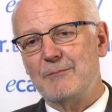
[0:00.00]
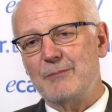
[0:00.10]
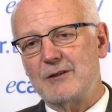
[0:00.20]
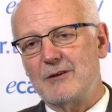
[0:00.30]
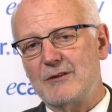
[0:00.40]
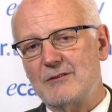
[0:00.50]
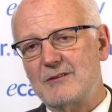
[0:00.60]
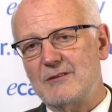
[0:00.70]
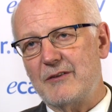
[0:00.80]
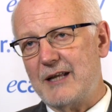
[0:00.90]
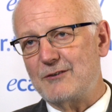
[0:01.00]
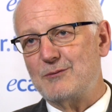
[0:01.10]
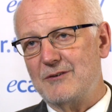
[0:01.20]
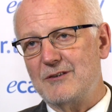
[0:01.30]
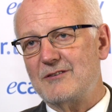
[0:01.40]
because
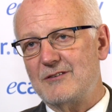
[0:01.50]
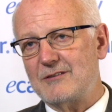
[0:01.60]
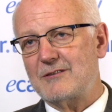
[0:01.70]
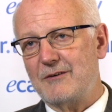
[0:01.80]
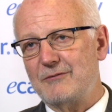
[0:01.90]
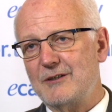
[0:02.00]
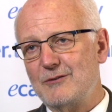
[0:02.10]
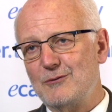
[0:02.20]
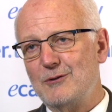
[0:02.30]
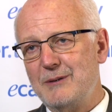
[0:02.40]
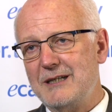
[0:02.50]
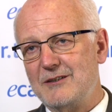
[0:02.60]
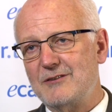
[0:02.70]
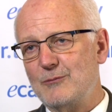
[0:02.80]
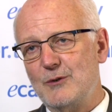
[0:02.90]
that's what this discovery is all about,
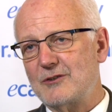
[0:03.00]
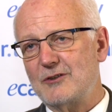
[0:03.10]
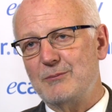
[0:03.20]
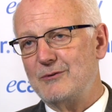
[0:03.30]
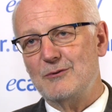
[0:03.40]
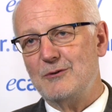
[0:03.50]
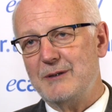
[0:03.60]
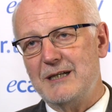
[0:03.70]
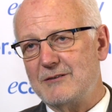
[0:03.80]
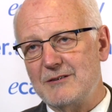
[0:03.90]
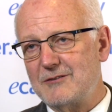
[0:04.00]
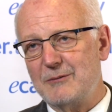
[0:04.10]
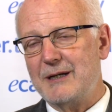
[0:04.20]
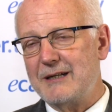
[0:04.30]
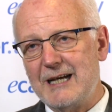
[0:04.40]
this workshop is all about. It's
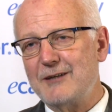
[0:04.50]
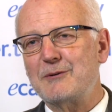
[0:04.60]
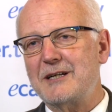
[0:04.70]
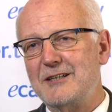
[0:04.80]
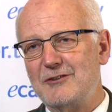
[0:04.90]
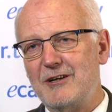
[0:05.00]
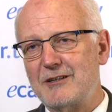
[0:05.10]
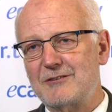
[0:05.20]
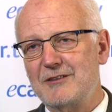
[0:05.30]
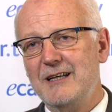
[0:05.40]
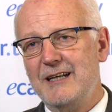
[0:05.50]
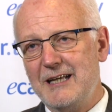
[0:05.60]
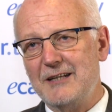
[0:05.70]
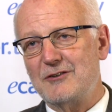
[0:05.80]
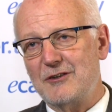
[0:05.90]
about how do we get drugs
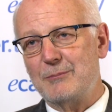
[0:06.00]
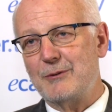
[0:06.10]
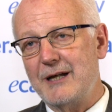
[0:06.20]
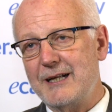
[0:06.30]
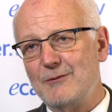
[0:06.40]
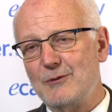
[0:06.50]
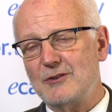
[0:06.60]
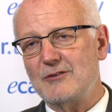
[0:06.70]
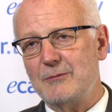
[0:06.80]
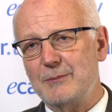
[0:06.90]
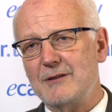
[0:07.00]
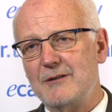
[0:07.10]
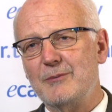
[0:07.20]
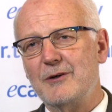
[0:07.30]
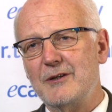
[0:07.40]
into the brain, which is the bit of
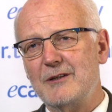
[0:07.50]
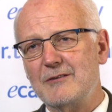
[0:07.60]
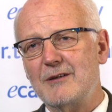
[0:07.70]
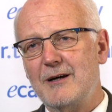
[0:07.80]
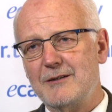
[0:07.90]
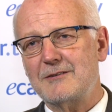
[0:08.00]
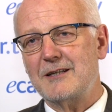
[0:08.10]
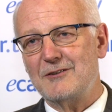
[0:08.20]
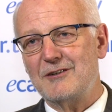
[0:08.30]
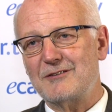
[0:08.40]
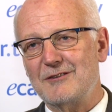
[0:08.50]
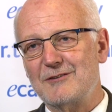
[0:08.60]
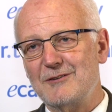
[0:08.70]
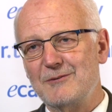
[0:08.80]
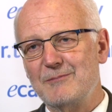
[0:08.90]
the body that's hardest to get drugs
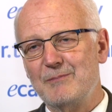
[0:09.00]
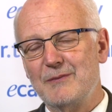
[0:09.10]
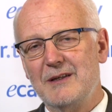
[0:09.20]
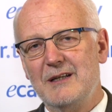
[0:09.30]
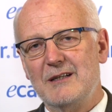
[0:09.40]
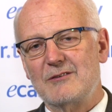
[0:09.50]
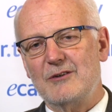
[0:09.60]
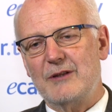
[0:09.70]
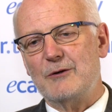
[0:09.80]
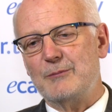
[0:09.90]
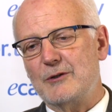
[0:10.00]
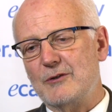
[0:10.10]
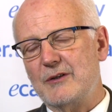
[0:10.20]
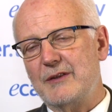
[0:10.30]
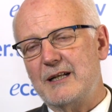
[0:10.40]
into. So that would be
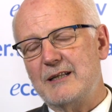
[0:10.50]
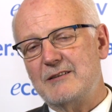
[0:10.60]
good. And then